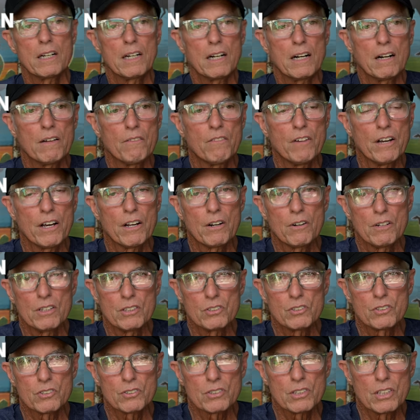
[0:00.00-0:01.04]

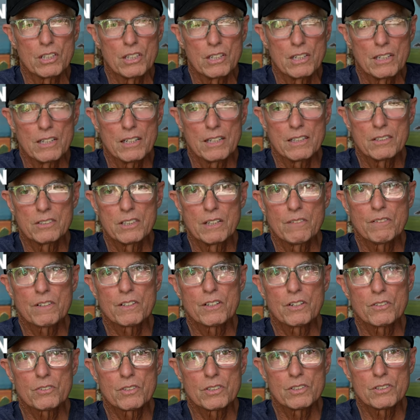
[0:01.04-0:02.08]
veterans'
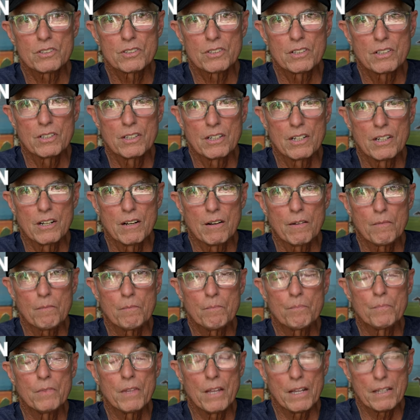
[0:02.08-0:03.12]
difficulties,
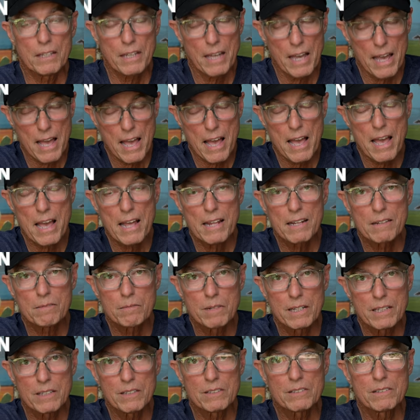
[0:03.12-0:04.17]
they can
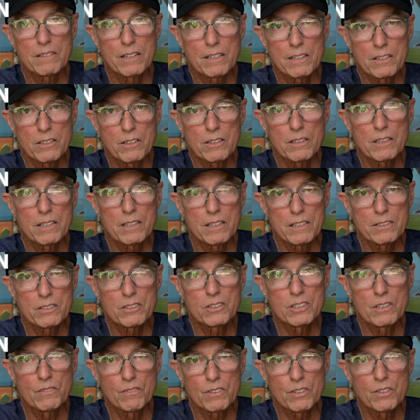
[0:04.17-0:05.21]
make it a little less
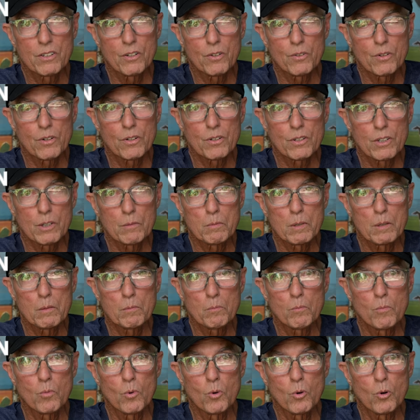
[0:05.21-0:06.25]
difficult, a little bit
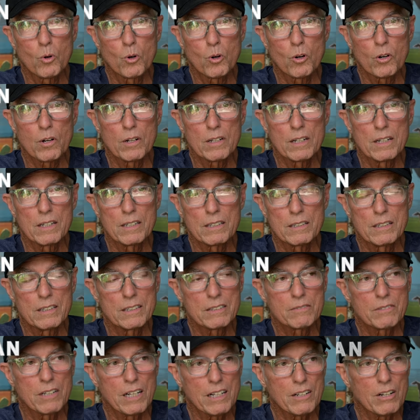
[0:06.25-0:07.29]
more,
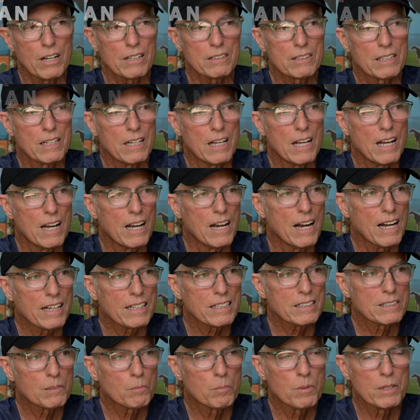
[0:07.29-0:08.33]
I
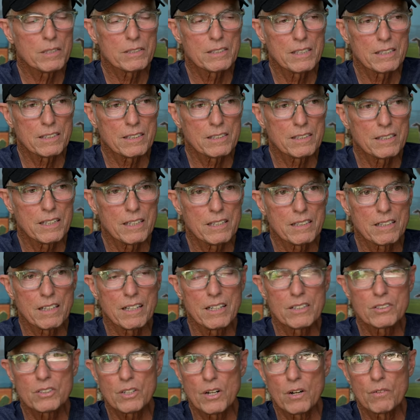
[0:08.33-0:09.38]
guess the best thing to say,
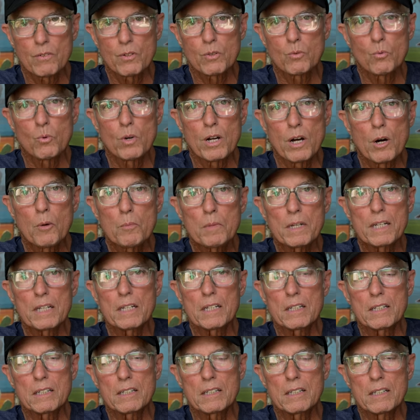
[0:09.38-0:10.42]
less
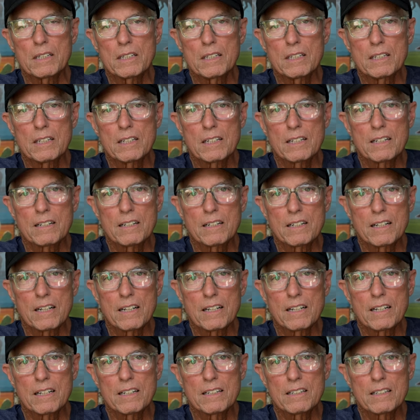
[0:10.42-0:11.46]
overwhelming.
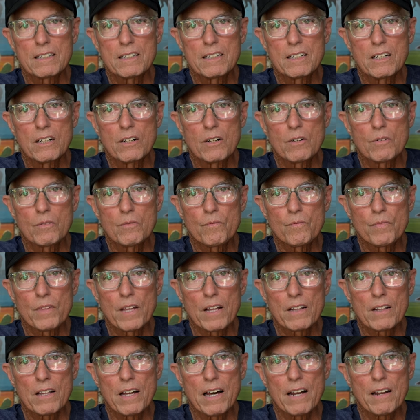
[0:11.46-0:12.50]
And, you know,
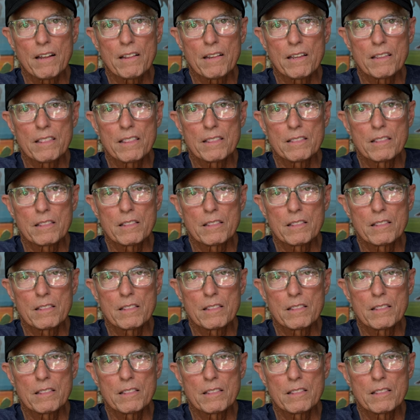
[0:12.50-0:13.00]
a lot of the